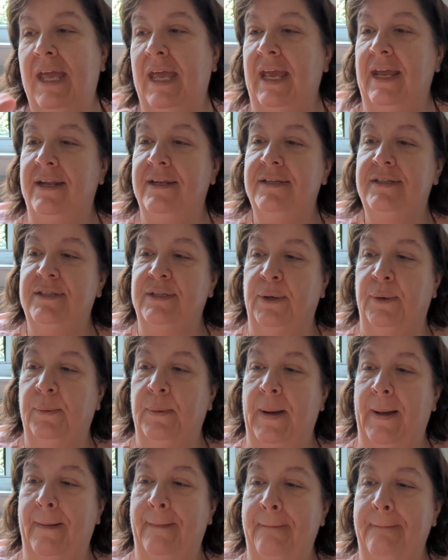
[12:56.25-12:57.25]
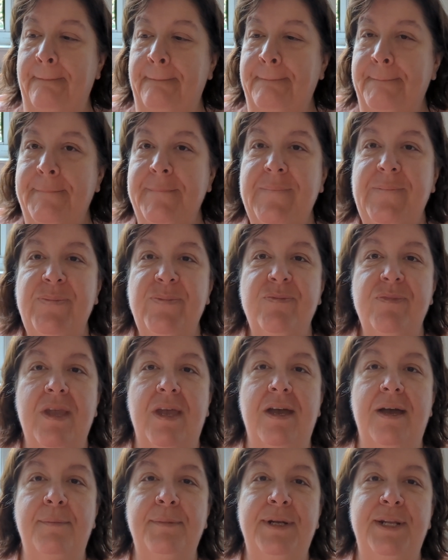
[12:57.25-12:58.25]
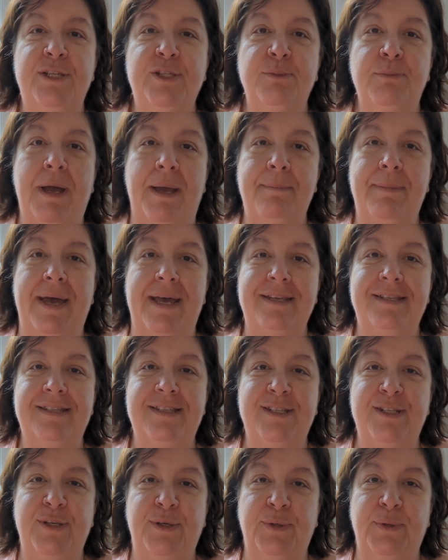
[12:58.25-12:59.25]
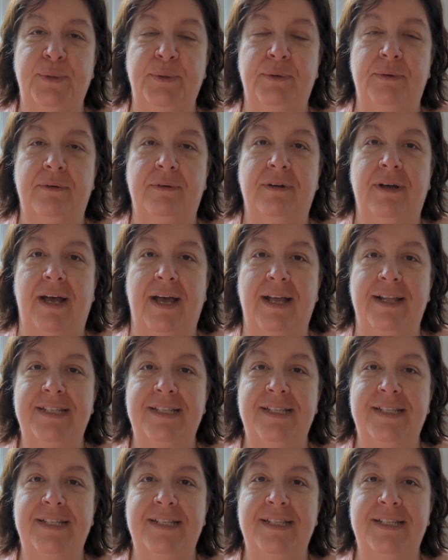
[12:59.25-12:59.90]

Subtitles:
And so I'm going to do my best to